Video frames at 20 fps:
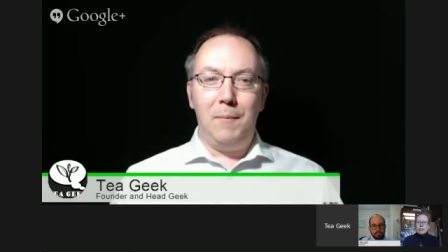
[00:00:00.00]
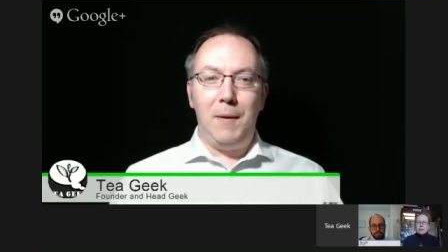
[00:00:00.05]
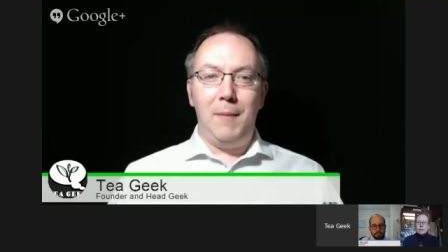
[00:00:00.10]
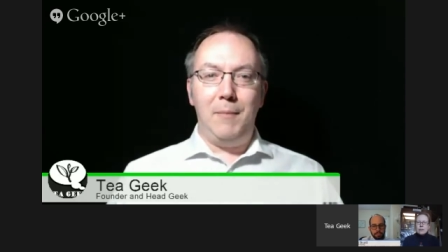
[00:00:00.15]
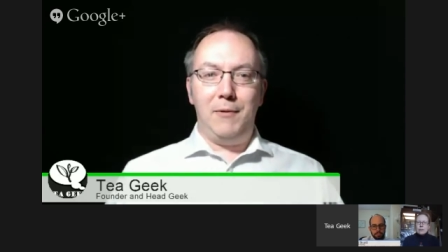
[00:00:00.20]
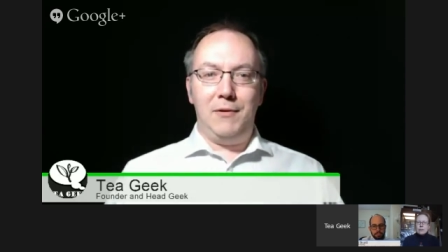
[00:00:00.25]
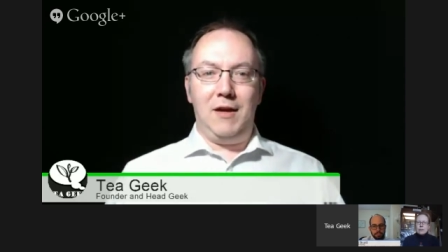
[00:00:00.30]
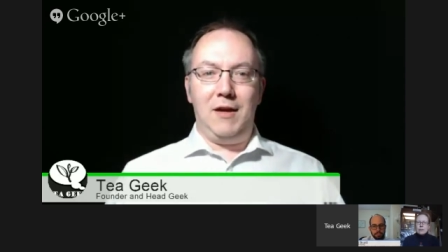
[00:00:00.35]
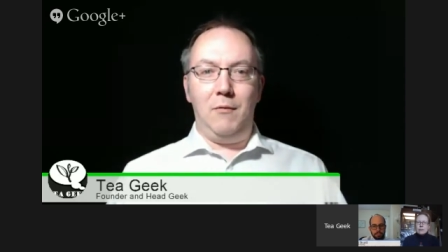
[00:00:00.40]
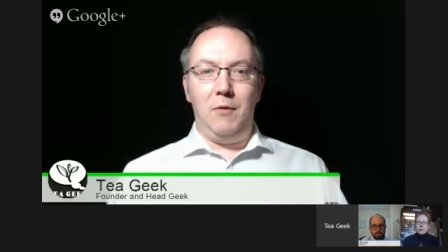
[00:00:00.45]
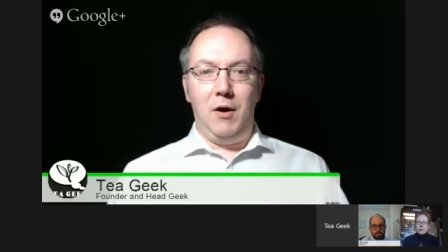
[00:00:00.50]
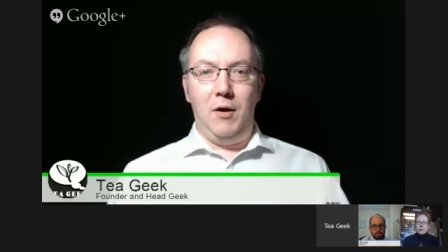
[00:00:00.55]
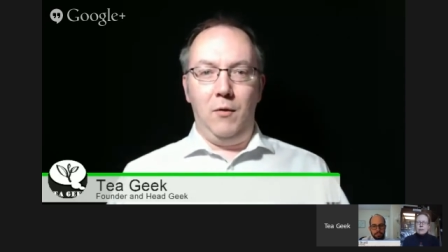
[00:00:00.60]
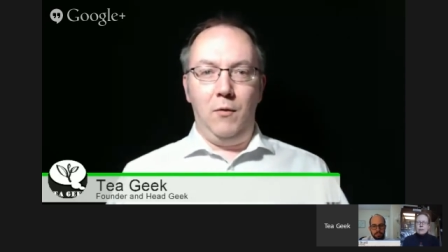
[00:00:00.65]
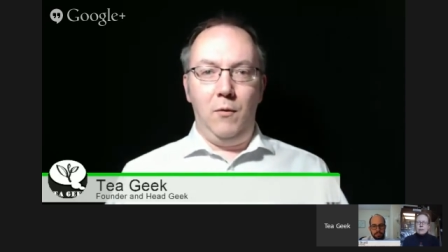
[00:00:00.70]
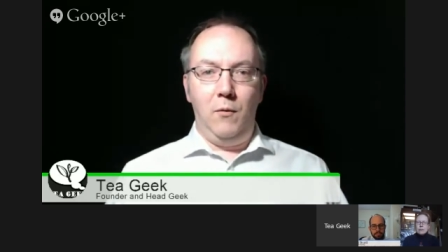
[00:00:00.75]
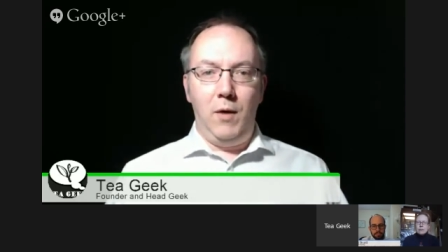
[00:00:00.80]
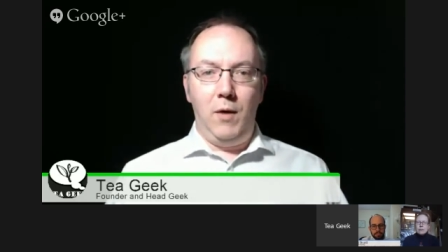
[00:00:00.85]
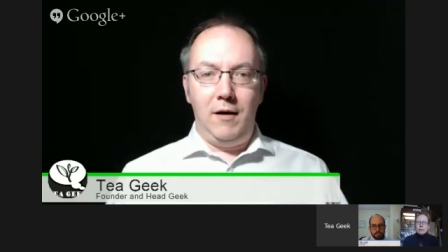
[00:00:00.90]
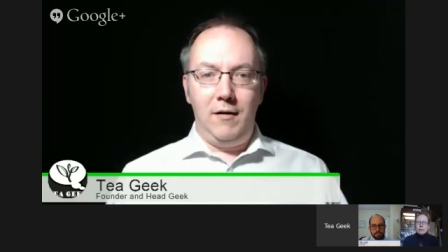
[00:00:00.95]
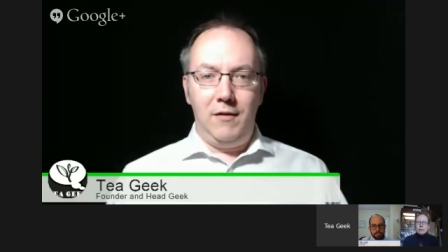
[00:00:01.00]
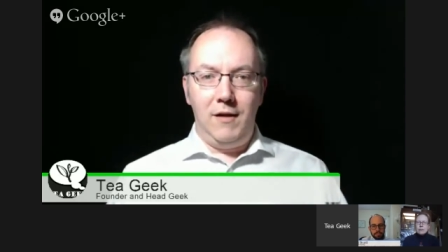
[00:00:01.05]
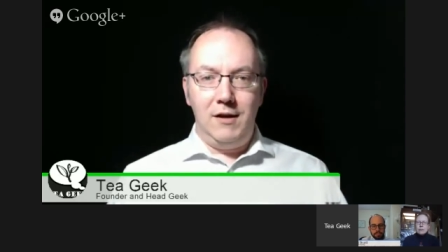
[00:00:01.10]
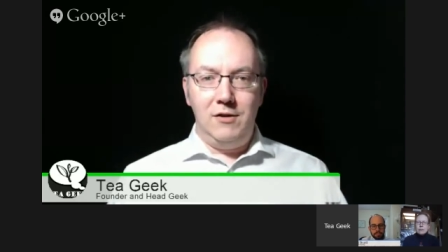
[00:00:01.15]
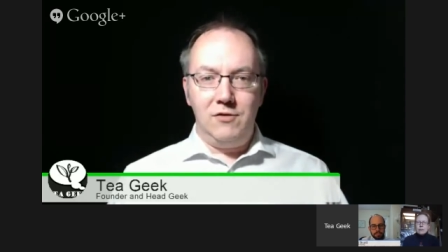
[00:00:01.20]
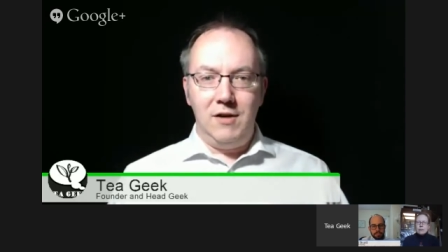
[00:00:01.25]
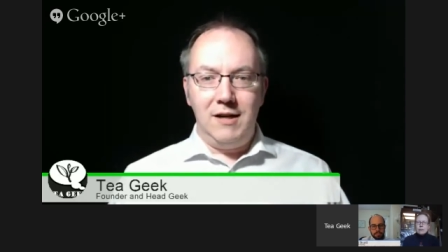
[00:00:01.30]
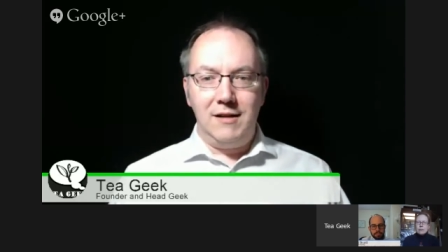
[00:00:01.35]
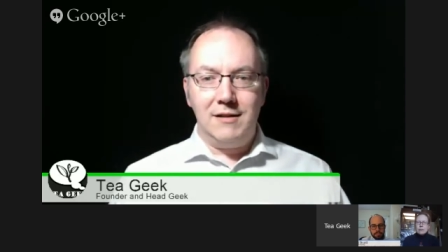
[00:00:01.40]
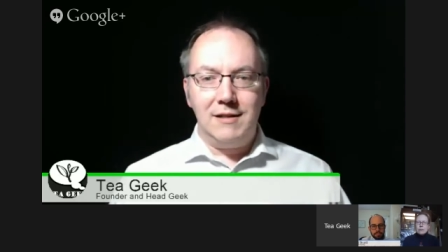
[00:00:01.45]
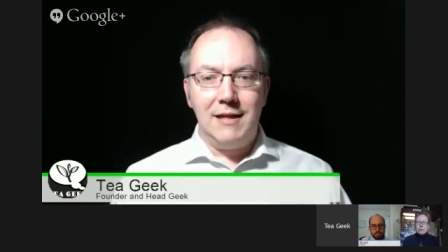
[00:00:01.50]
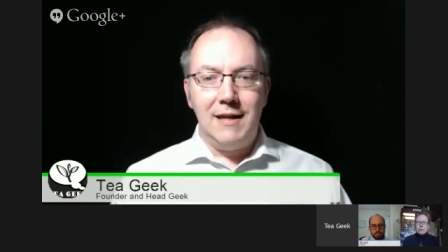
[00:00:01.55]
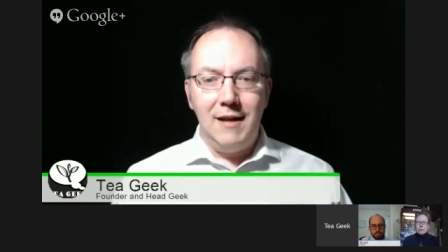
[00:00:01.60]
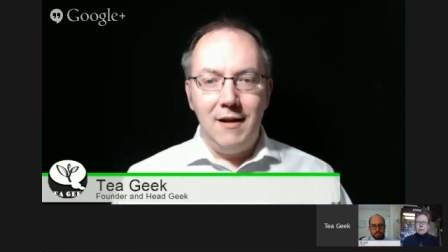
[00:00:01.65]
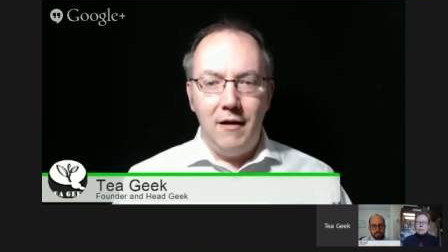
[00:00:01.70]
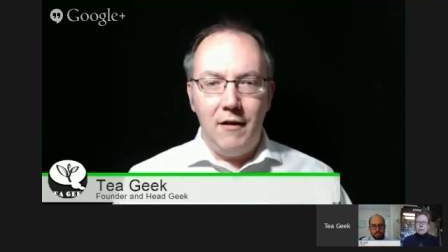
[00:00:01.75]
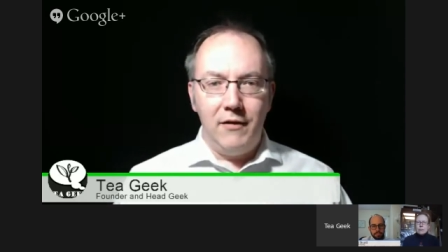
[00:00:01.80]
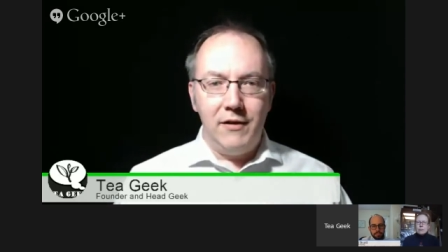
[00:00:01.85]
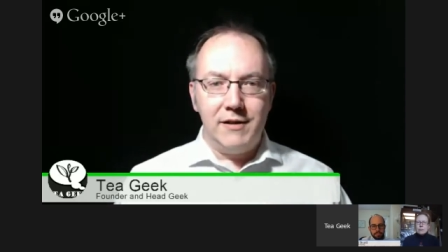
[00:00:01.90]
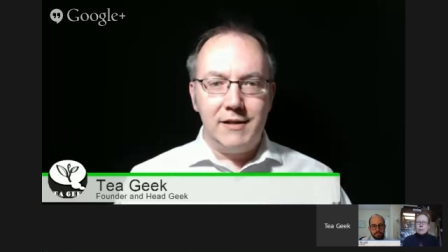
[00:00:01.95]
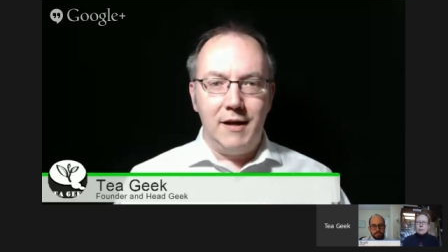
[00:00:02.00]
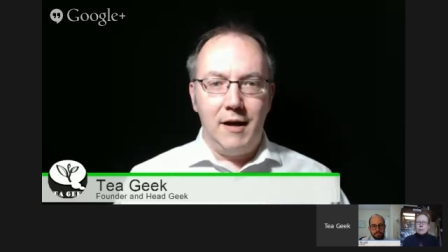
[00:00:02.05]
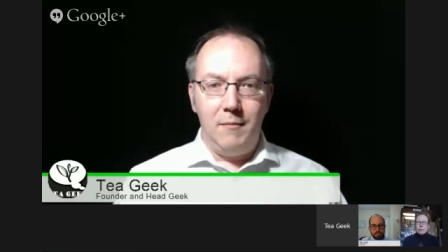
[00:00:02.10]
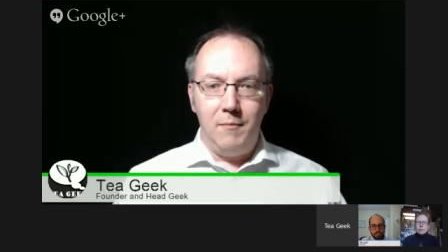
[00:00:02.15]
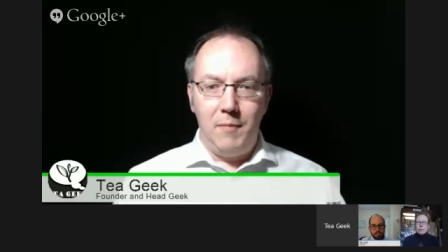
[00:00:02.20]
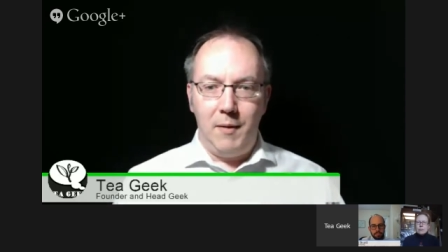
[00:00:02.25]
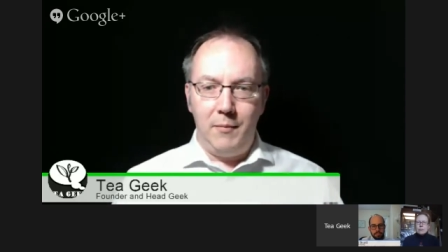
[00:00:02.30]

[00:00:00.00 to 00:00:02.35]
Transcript: people say, well, where do they drink tea all the time?